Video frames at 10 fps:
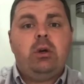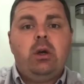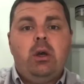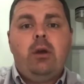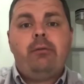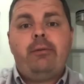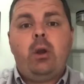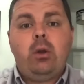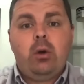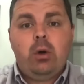
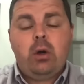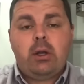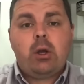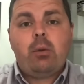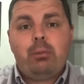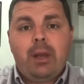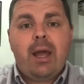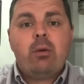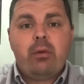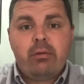follow and comply
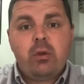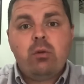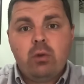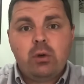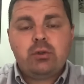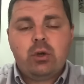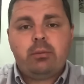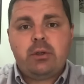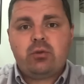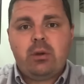with your own job
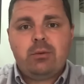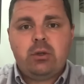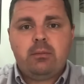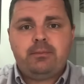description.